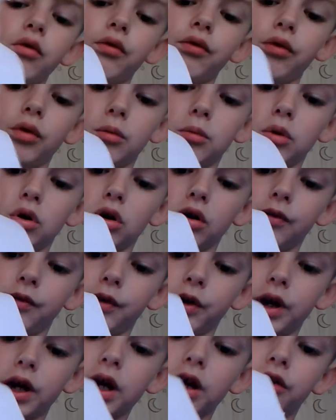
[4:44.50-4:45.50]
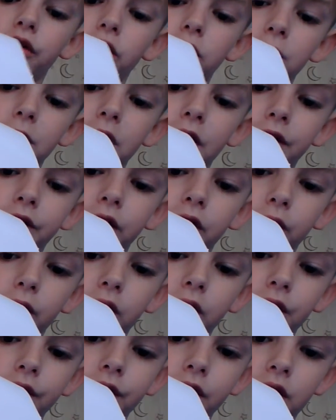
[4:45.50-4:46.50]
from Art for Kids so That's how I
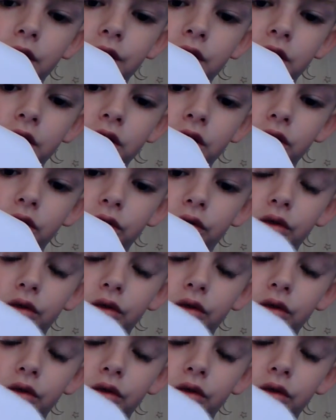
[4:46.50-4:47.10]
got the idea to do